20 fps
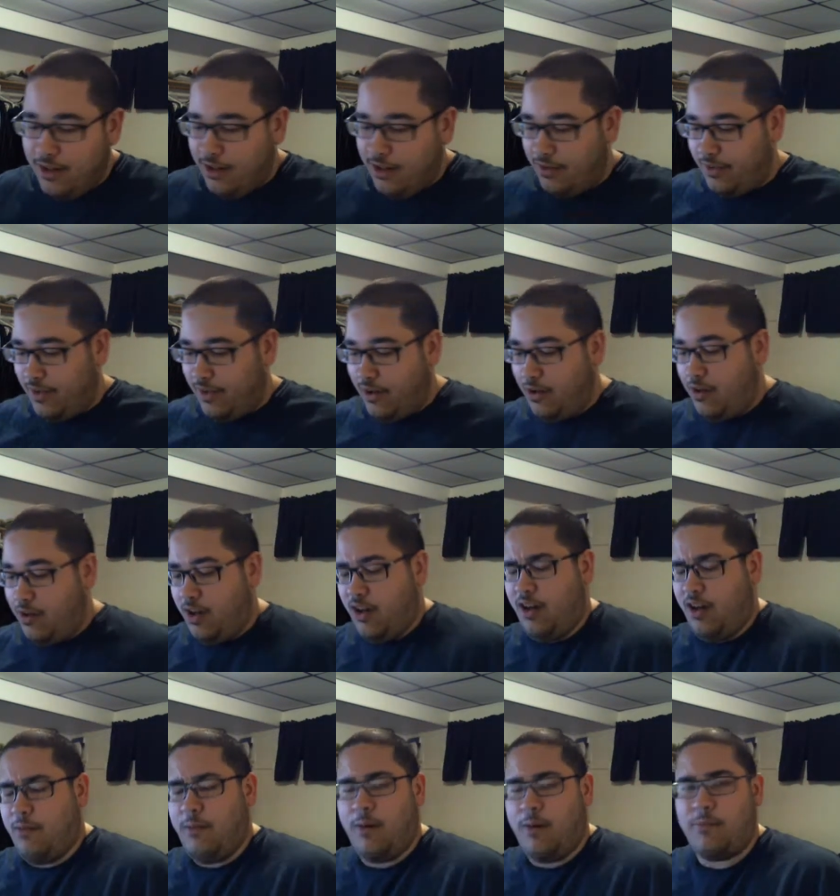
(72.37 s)
So
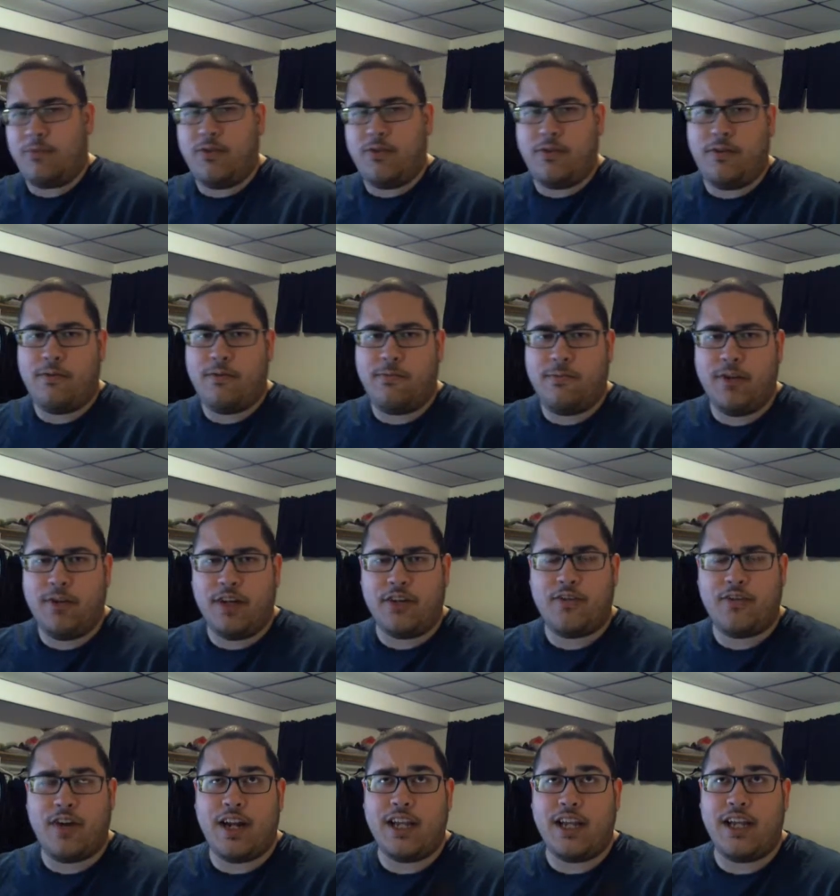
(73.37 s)
um, I'm gonna
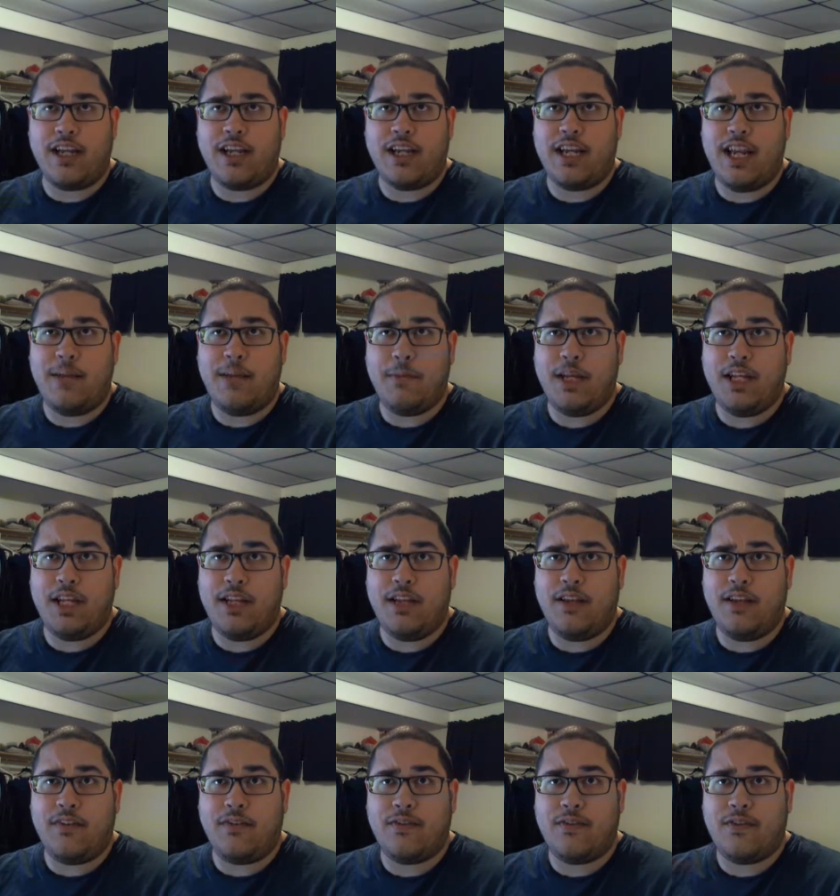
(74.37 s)
try to get a game in
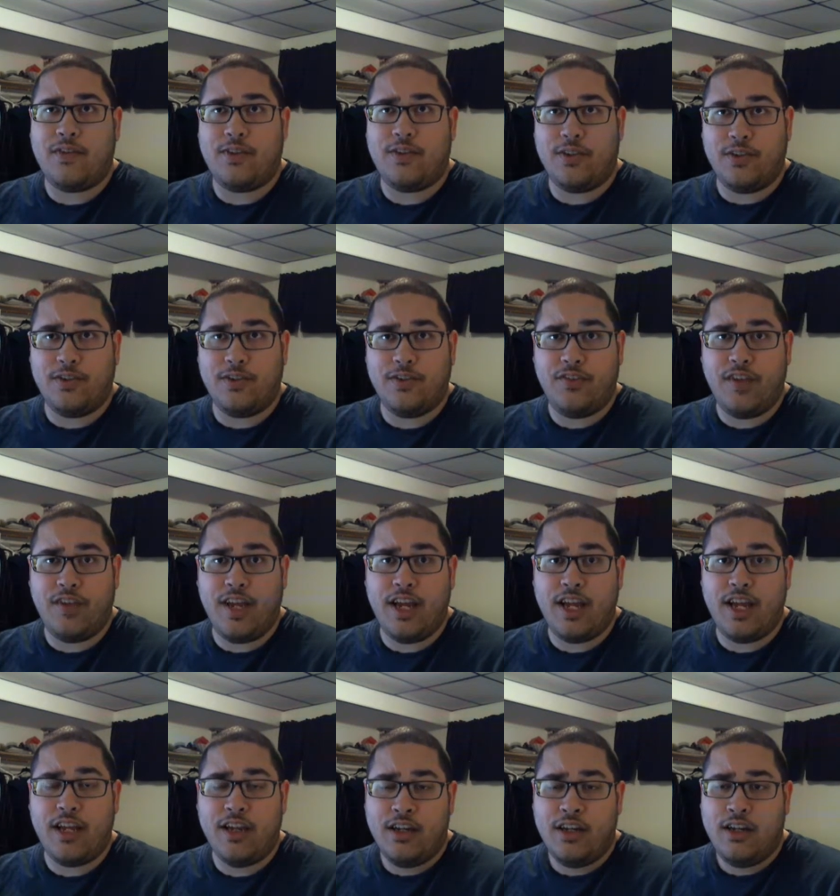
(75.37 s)
this
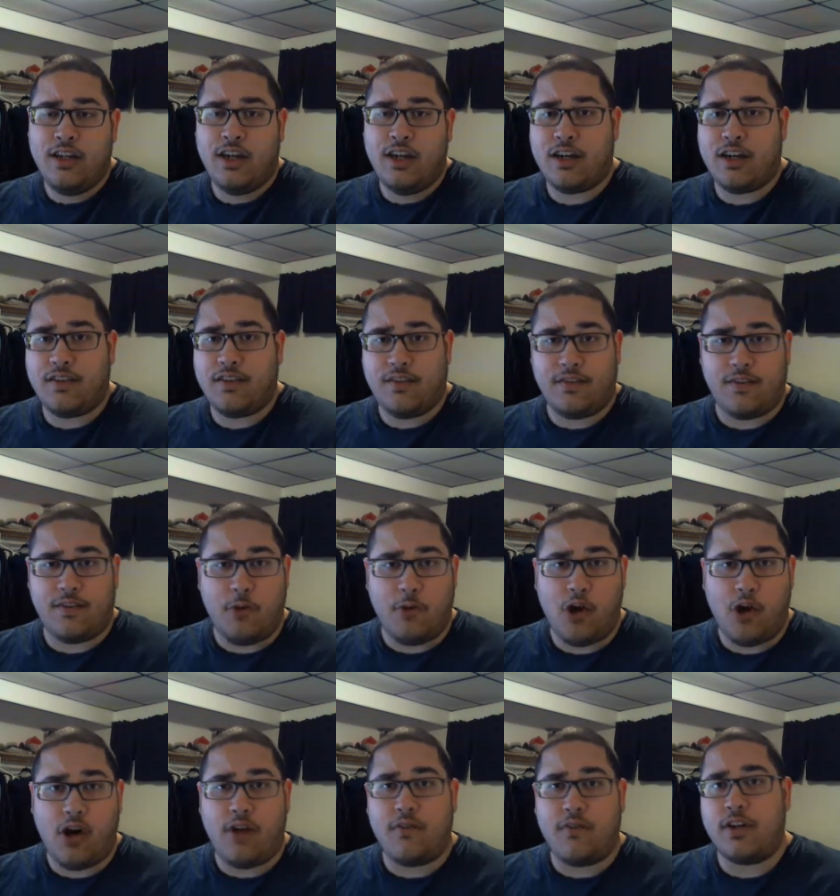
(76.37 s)
Thursday. Uh, since I'm
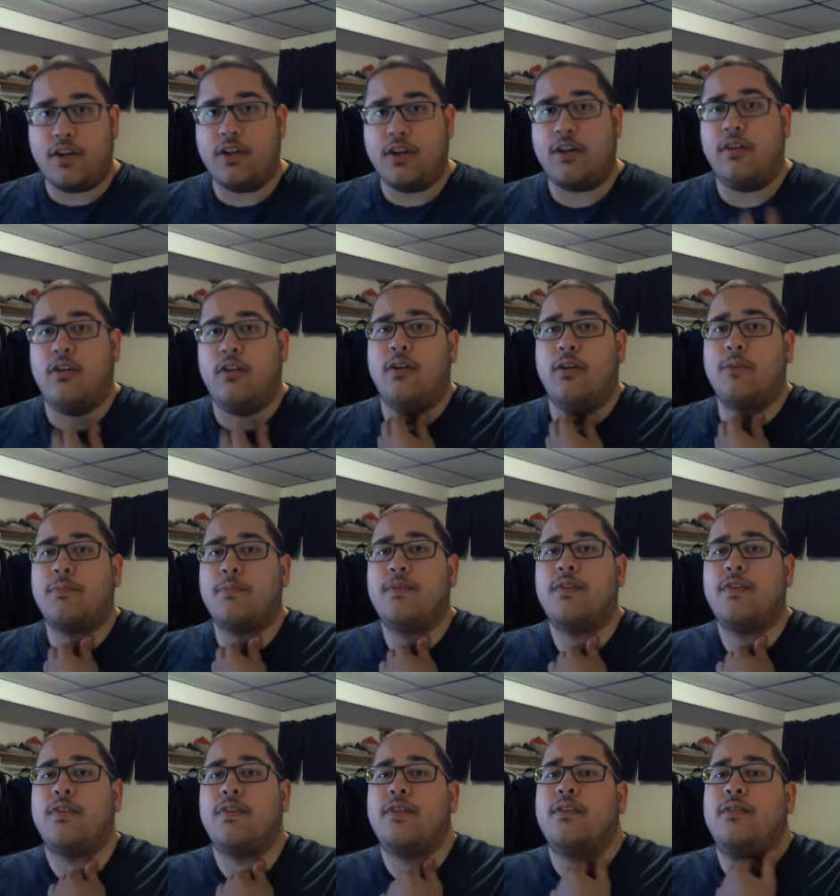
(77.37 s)
off, I'm gonna go up
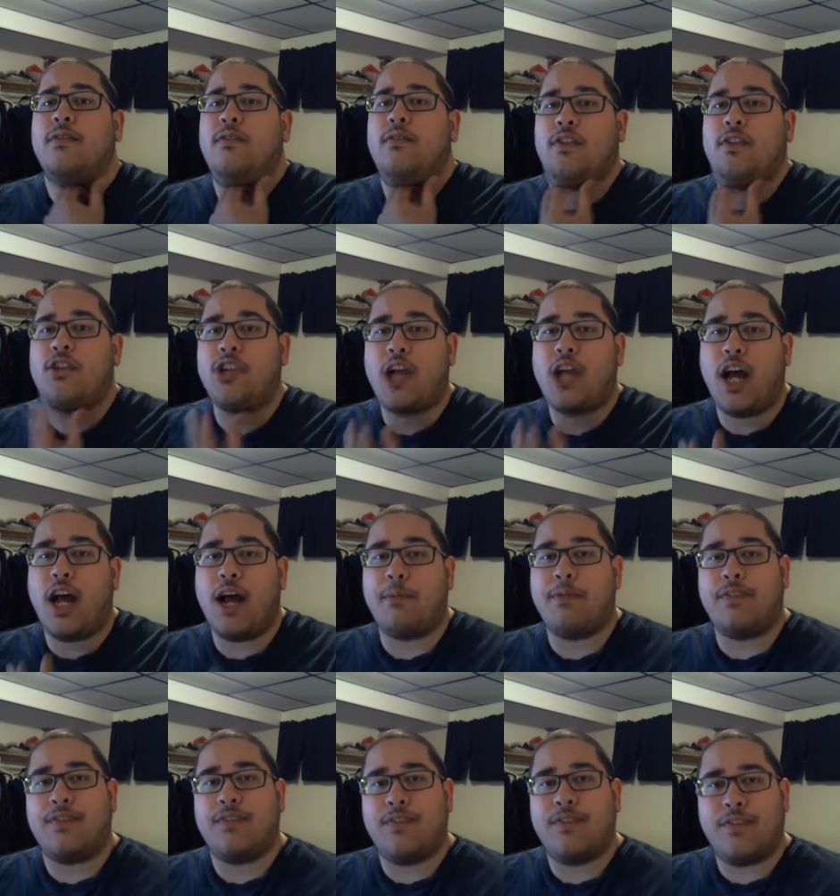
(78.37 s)
to the, the shop
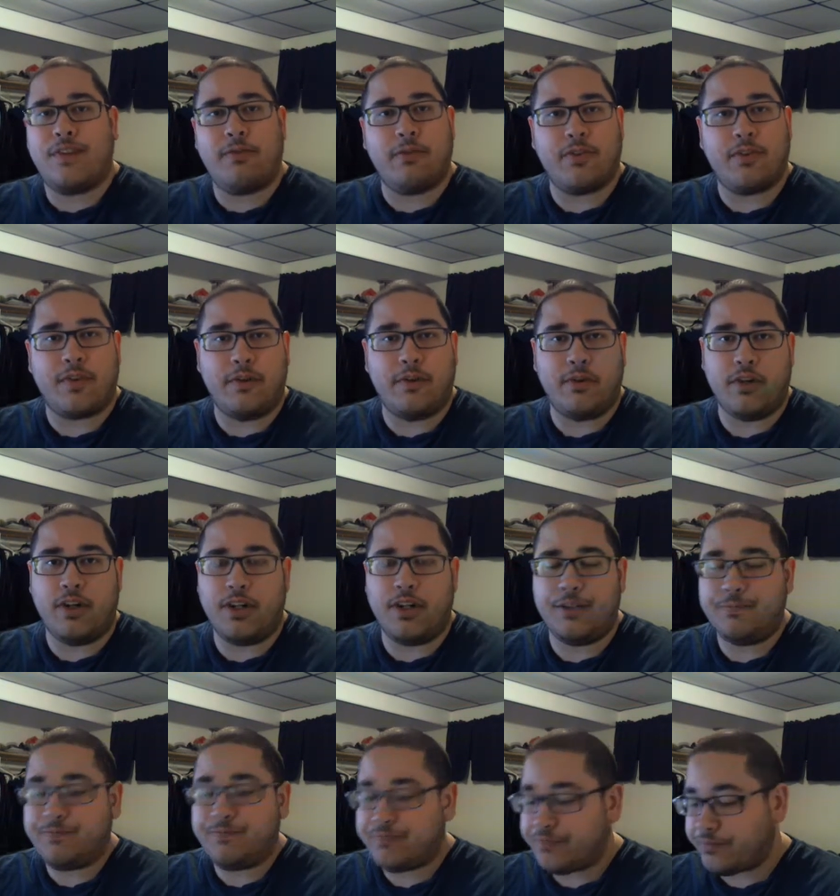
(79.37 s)
and see what's going on.